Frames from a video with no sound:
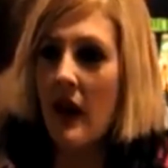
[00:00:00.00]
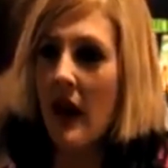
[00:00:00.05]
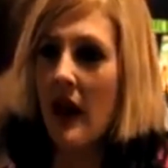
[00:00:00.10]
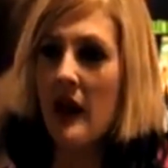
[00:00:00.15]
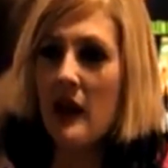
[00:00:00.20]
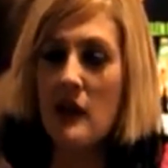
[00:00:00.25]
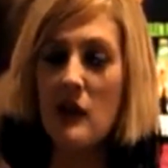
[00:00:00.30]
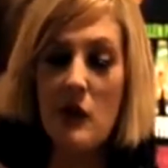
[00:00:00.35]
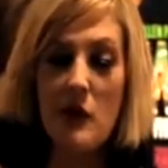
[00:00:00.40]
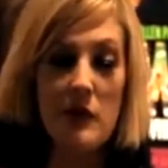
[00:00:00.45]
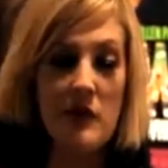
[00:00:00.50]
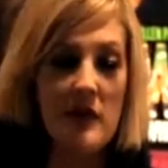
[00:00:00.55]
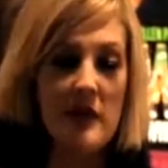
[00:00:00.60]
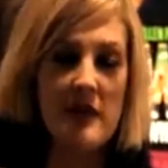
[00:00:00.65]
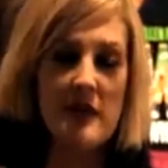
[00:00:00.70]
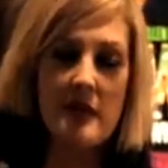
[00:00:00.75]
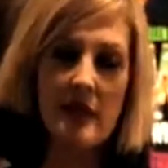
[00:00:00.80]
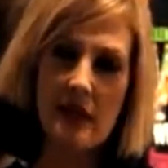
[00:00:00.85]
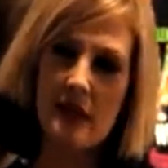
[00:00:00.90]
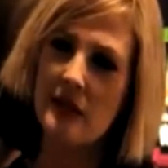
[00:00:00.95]
and you have to
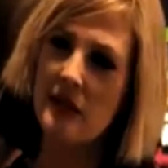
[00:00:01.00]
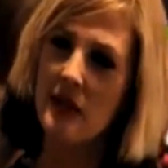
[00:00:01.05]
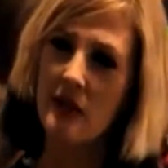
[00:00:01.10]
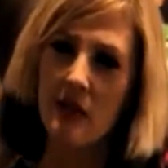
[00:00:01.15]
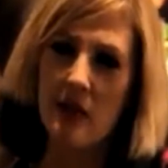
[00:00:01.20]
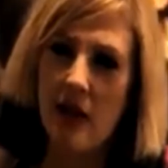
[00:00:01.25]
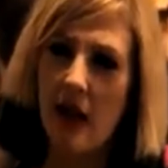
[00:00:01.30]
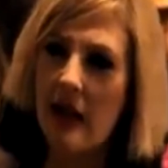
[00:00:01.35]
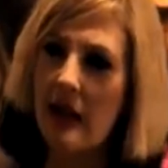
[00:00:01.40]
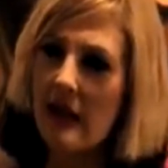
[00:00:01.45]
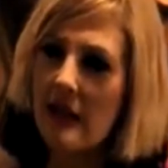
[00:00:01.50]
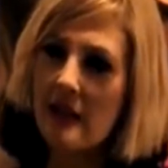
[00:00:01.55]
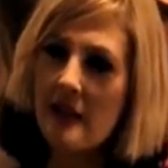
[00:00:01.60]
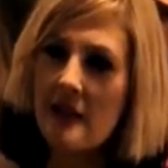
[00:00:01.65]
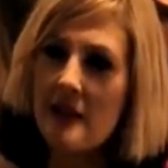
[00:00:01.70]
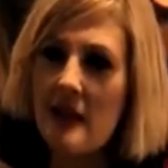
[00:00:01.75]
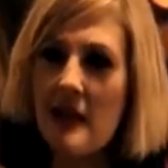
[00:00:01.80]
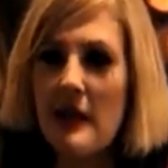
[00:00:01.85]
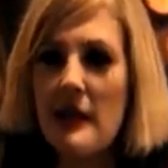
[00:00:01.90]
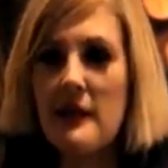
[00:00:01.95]
stick to your gut
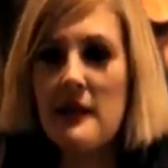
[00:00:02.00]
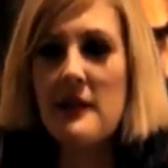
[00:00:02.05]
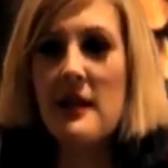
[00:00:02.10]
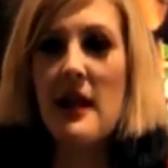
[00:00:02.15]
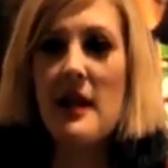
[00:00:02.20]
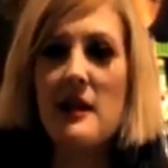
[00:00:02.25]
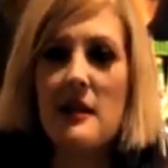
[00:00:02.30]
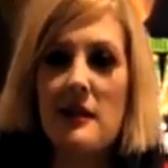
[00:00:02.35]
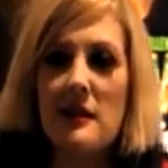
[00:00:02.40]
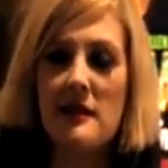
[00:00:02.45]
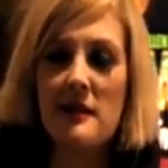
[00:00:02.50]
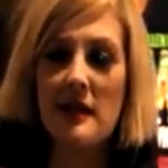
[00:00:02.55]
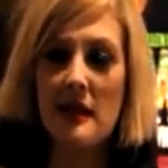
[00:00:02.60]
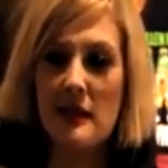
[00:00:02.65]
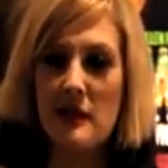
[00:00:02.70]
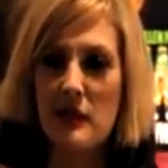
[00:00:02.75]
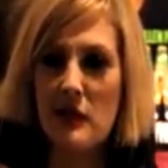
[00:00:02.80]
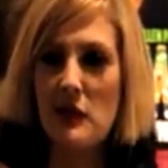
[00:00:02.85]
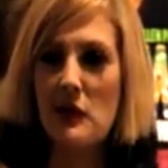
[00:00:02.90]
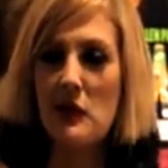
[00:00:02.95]
instincts and
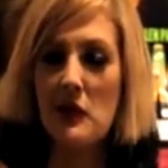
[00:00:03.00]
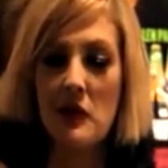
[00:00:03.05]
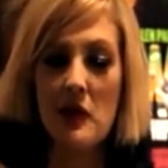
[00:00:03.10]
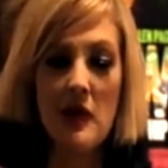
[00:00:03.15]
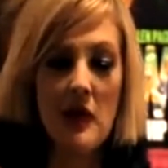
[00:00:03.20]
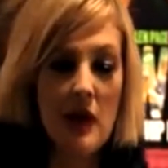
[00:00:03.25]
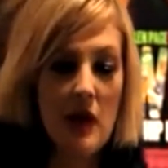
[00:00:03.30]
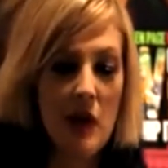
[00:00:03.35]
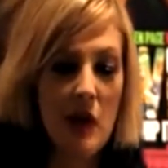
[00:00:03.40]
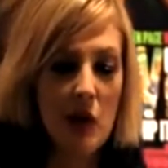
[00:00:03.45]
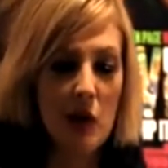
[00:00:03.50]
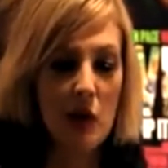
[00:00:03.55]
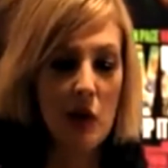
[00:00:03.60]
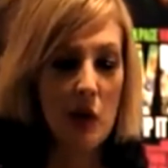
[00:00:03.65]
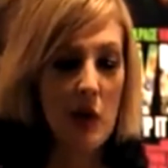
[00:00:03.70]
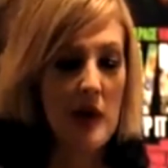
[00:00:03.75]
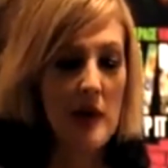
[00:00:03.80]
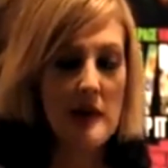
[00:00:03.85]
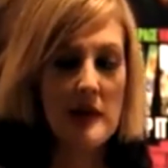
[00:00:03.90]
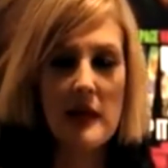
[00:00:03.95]
stick to your
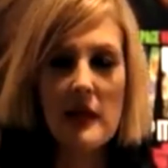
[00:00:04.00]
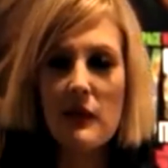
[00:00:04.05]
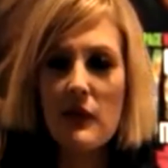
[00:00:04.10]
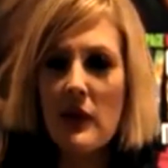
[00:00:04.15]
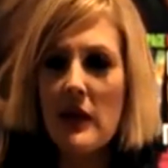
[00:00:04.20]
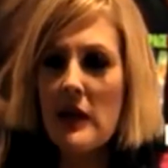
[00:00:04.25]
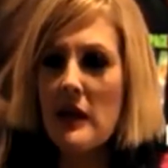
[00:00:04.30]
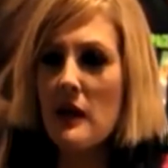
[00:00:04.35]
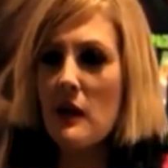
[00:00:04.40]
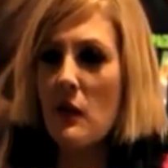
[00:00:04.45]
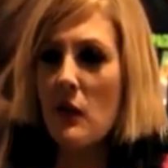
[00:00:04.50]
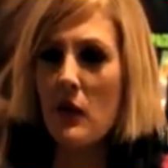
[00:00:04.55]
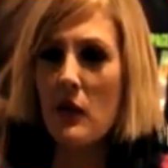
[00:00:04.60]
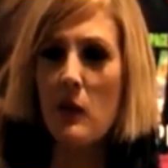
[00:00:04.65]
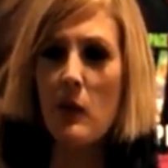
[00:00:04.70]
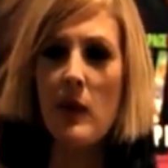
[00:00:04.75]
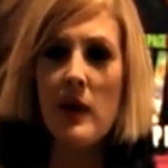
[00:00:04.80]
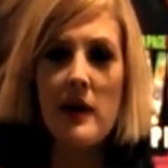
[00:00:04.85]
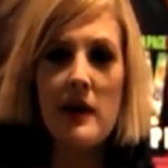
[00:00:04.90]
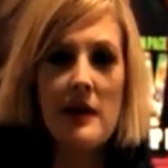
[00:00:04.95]
creativity or
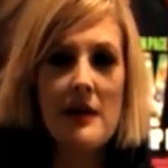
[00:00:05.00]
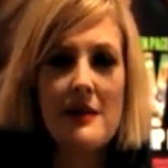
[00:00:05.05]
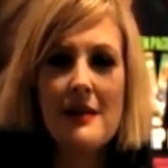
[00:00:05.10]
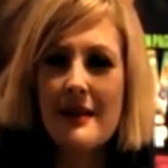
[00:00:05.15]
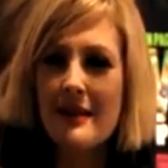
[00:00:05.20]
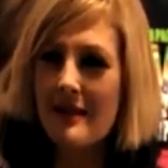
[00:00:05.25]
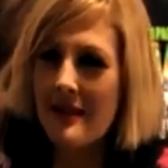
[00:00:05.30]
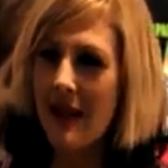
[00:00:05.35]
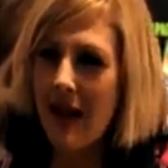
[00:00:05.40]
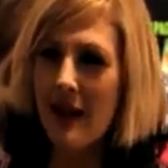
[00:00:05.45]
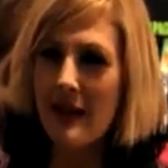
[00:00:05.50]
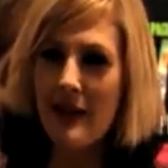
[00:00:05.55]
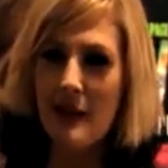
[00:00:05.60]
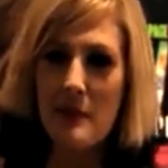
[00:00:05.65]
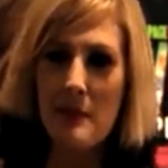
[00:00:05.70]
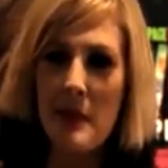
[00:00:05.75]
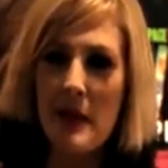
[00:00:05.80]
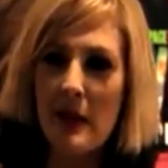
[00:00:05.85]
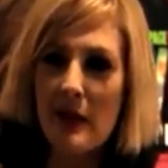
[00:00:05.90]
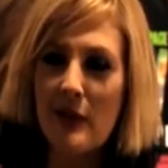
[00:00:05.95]
what it is inside
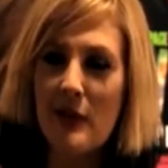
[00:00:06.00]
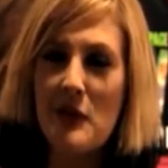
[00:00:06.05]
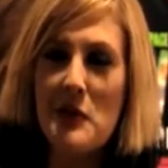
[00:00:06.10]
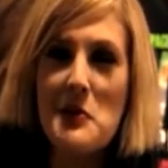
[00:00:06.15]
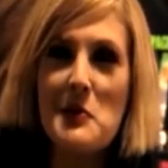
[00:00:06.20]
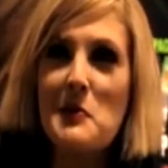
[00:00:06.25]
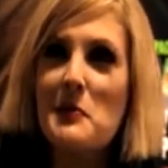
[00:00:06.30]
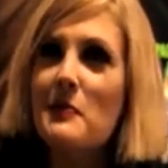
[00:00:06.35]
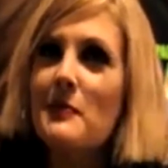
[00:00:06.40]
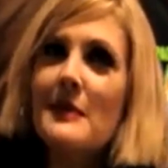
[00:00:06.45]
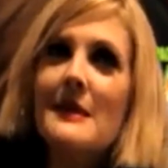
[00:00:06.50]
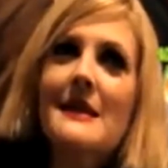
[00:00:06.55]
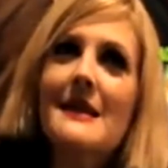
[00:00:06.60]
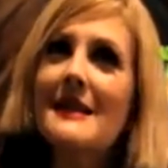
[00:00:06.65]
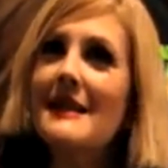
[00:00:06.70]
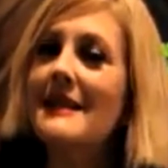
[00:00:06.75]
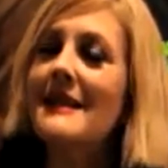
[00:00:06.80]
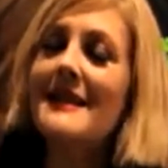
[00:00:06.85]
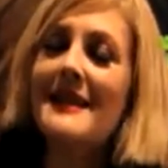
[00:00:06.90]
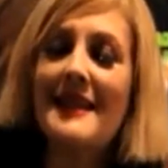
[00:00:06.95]
that makes you,
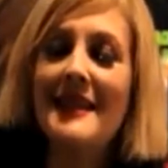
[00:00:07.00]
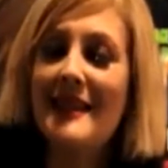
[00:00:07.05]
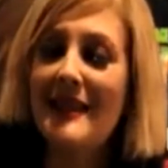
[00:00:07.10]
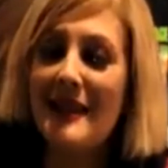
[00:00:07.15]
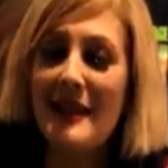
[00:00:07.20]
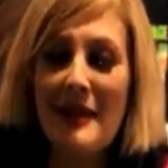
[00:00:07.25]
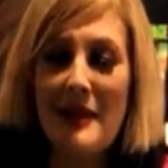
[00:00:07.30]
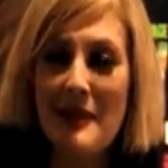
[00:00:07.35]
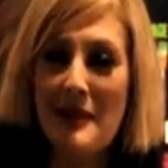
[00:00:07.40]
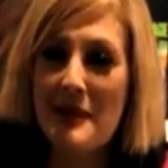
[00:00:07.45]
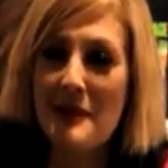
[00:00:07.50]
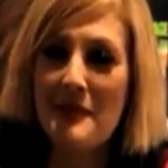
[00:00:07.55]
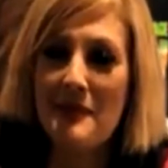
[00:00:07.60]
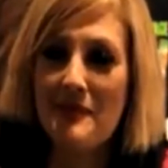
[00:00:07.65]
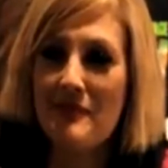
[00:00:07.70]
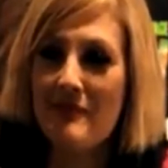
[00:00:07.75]
you know,